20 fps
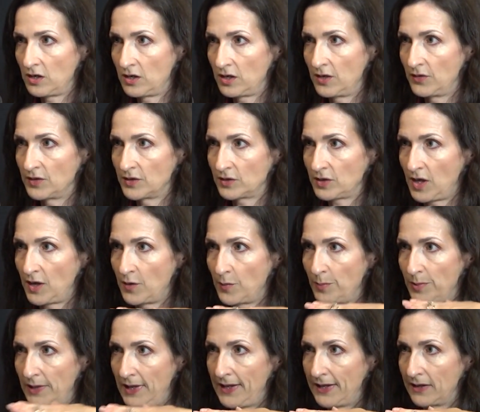in this kind of
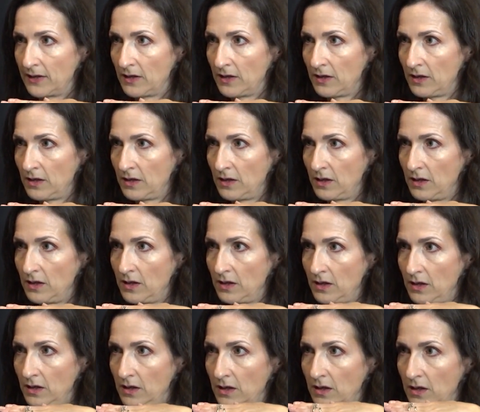plane,
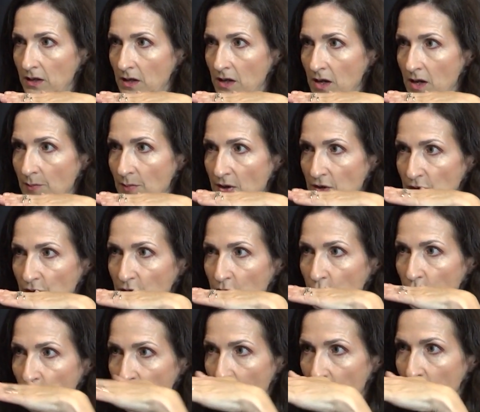as
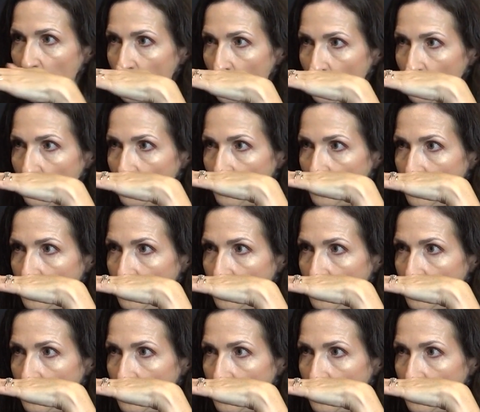viewed from you.